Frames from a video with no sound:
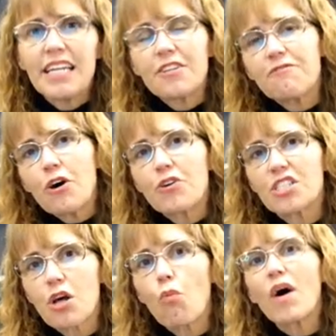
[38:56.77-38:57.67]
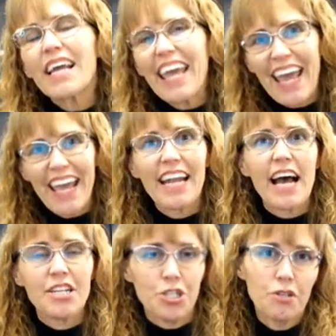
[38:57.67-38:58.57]
to focus on what can I
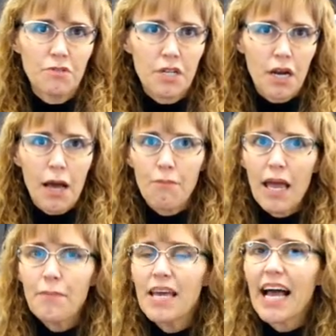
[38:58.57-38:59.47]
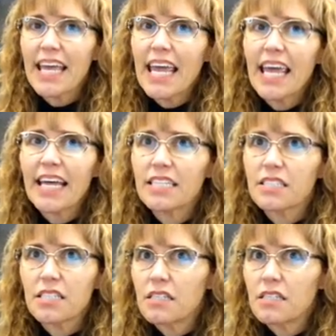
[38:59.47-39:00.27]
do. Maybe I can't